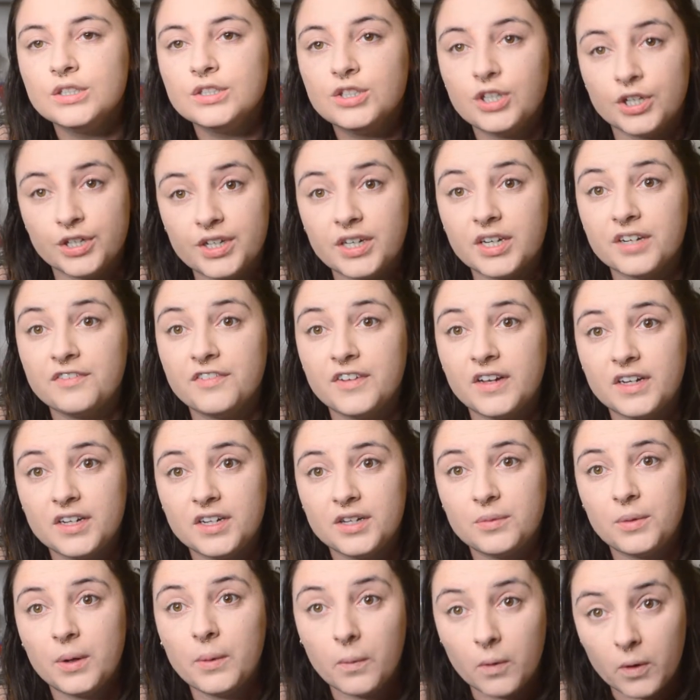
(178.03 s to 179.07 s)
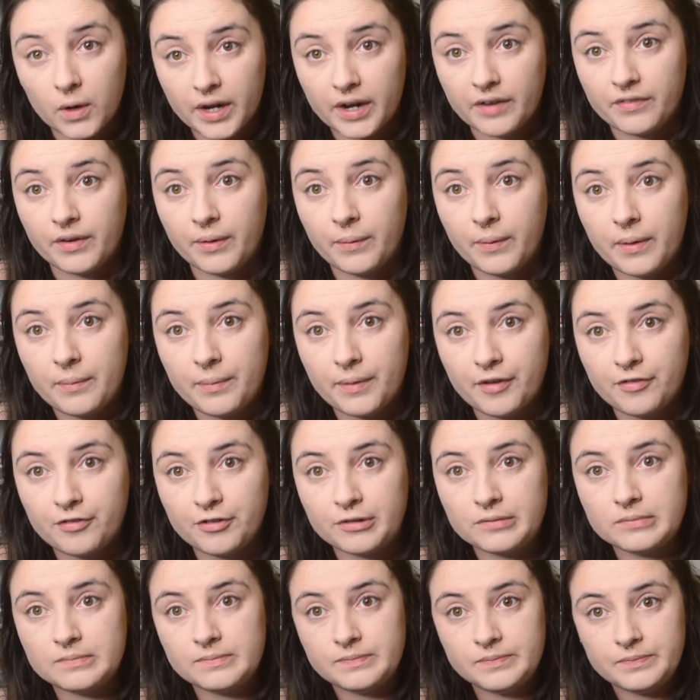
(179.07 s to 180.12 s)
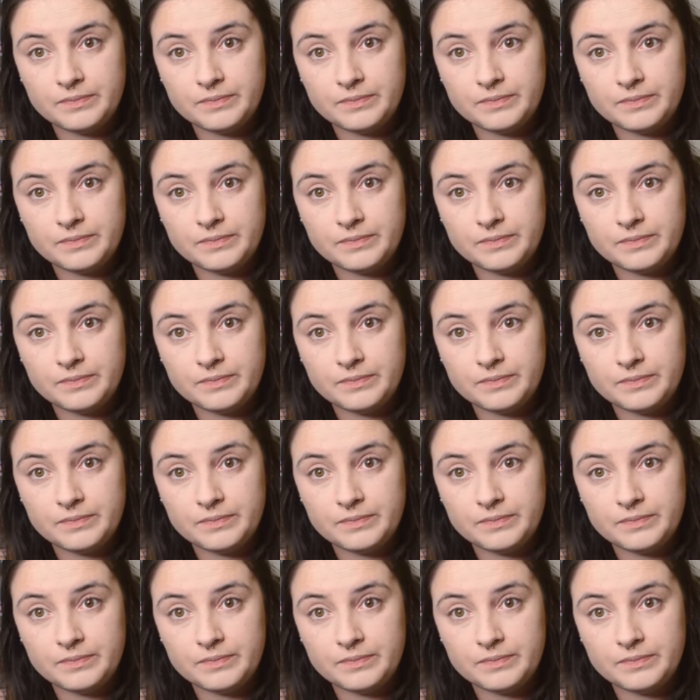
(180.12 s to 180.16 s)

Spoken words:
Don't get offended, we walk everywhere barefoot.